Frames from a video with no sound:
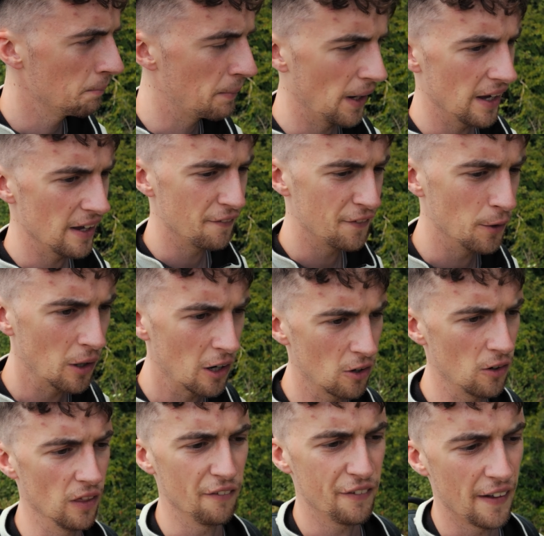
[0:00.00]
But if you
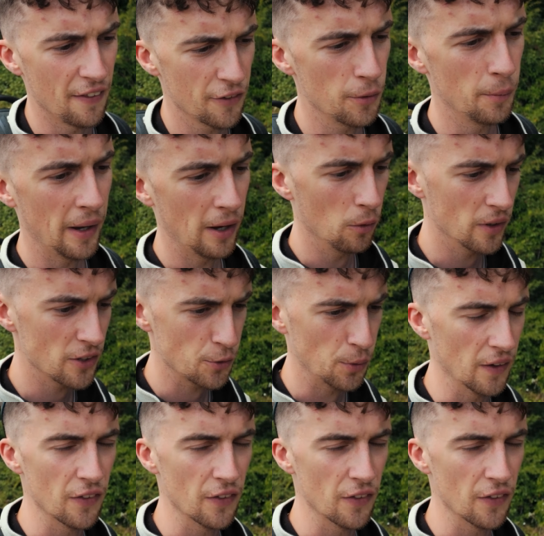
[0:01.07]
are on the fence about which